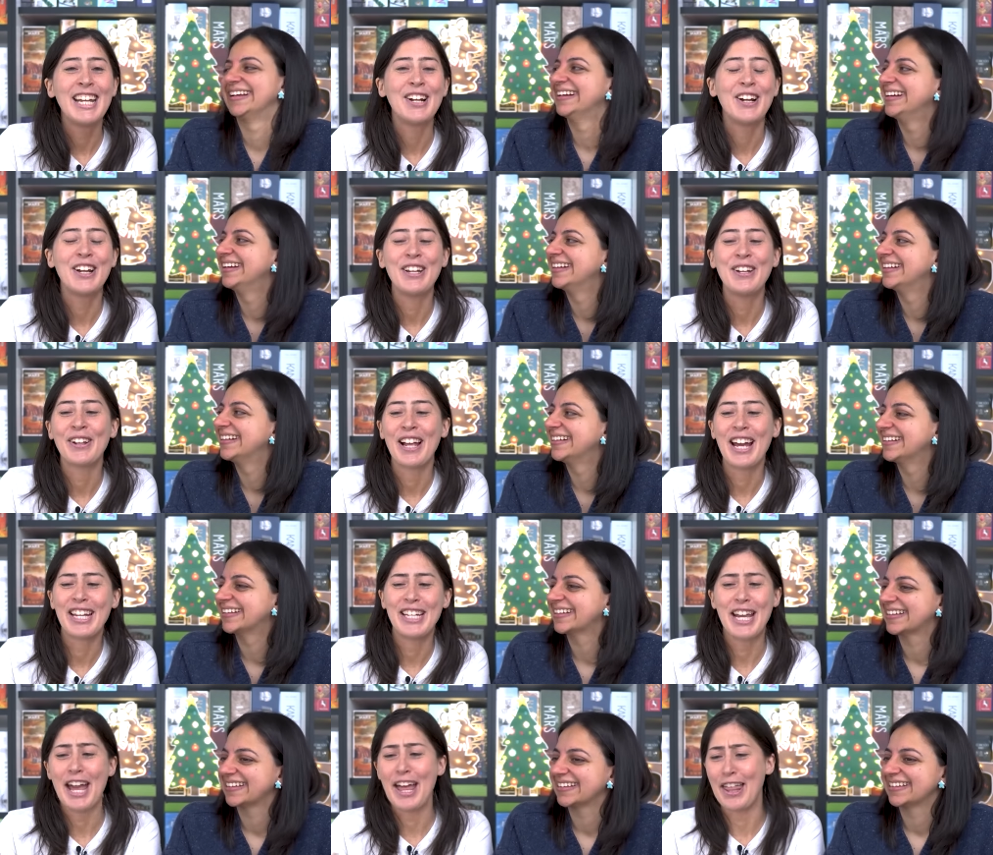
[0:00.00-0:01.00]
Speaker 1: you know, you're
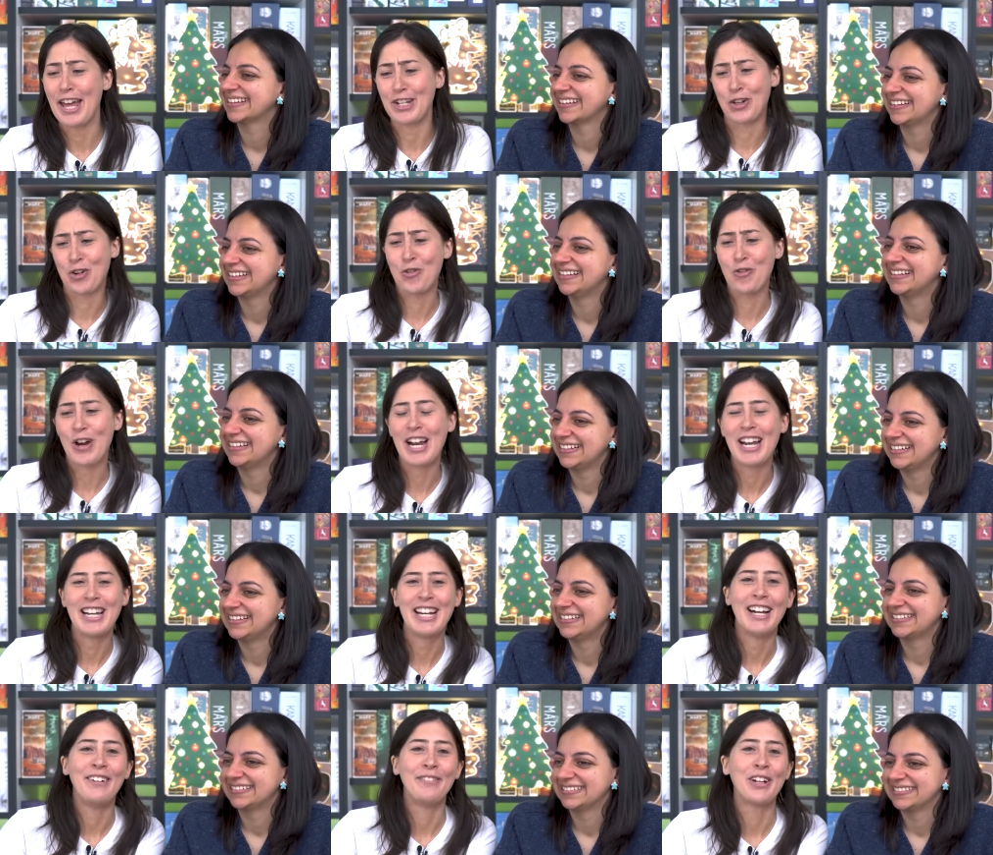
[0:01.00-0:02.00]
like, yeah, that's
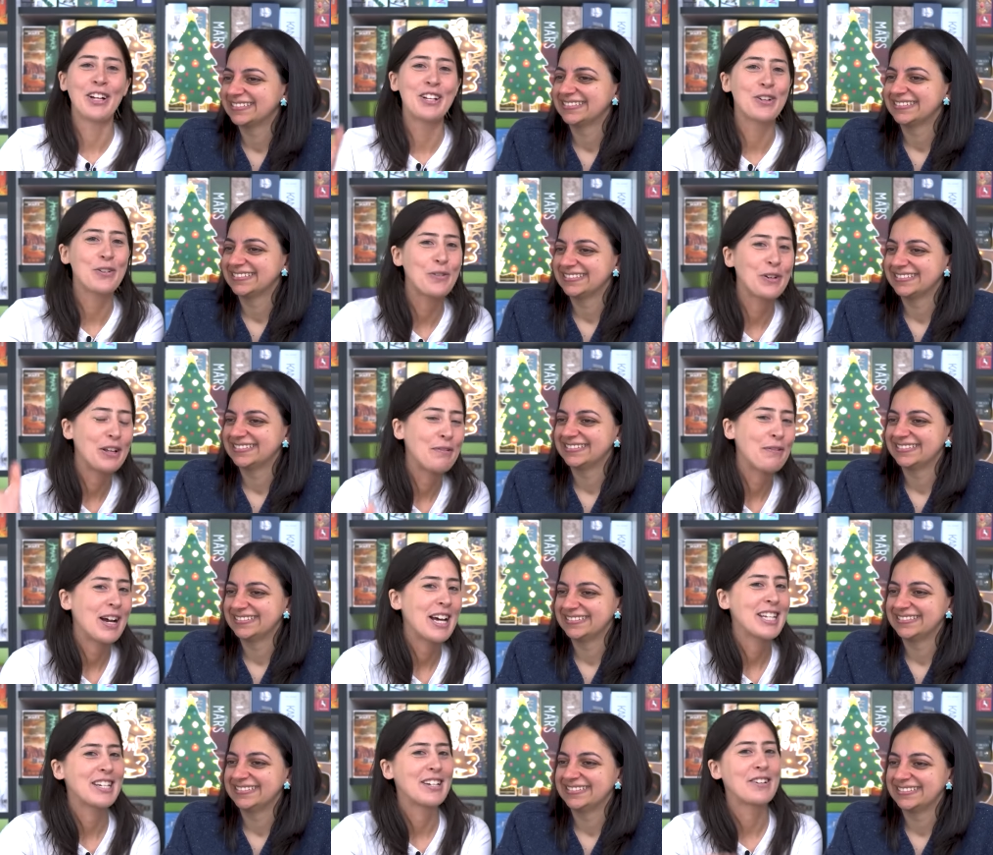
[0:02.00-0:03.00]
great. I'm going to do it really
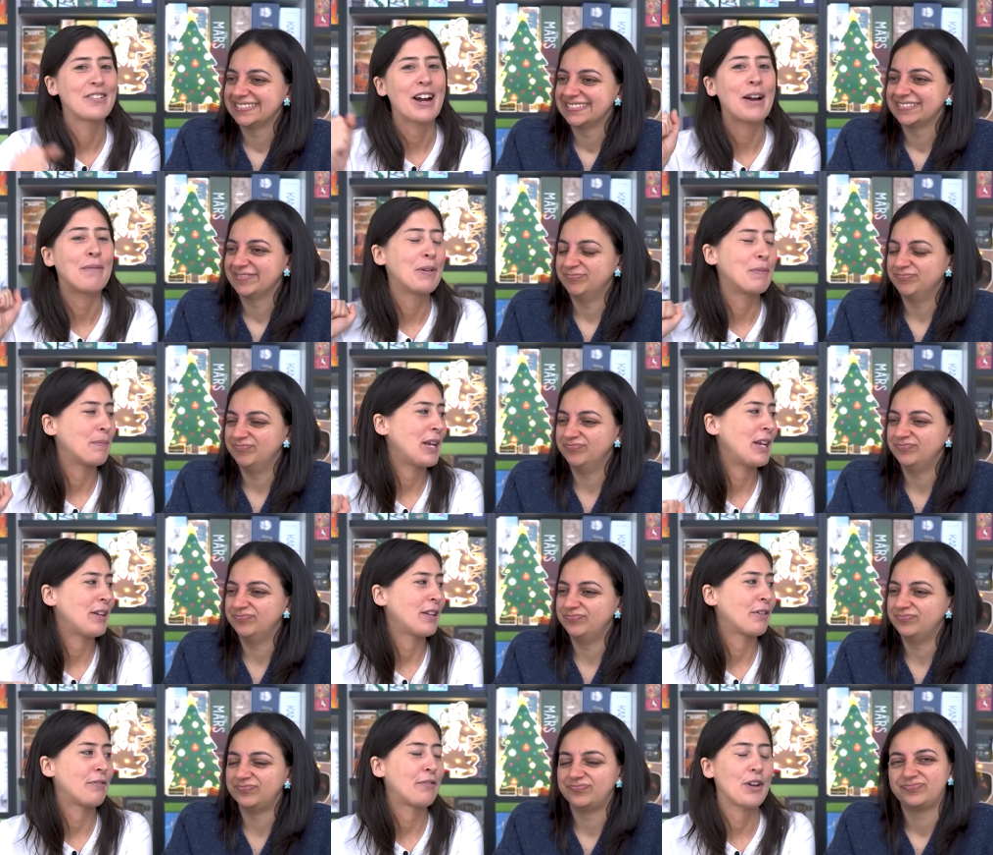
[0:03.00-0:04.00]
fast and grab and be
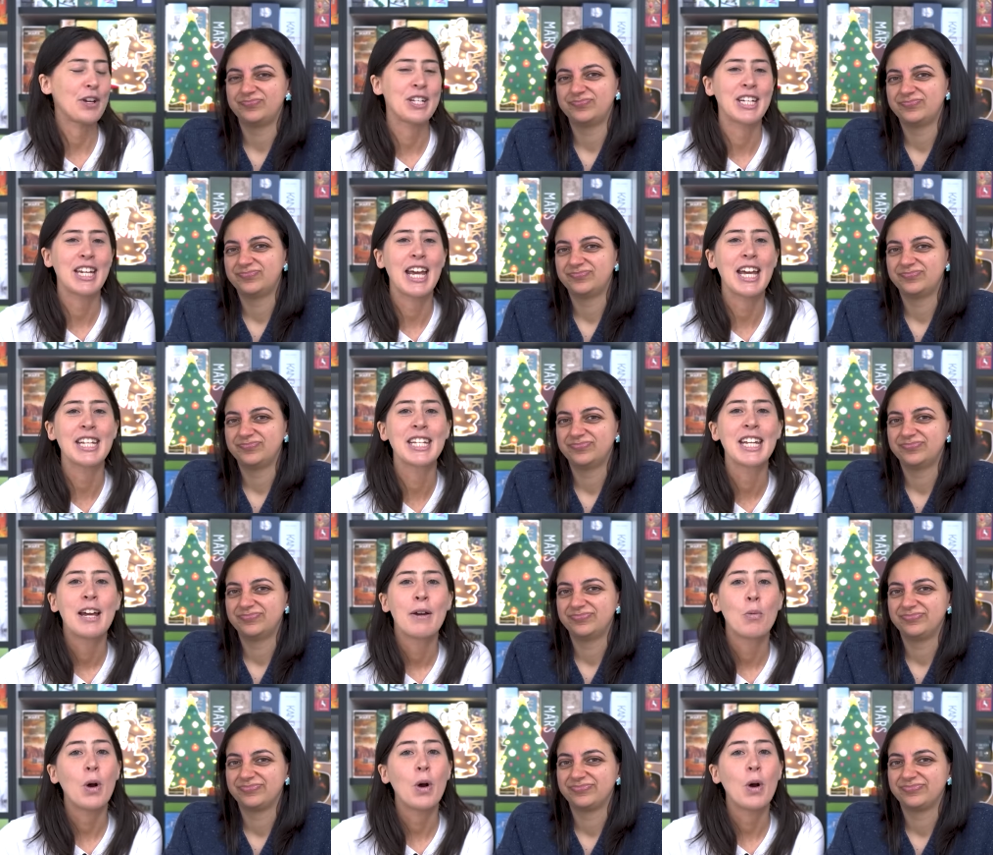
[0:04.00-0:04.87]
mm. the first guess.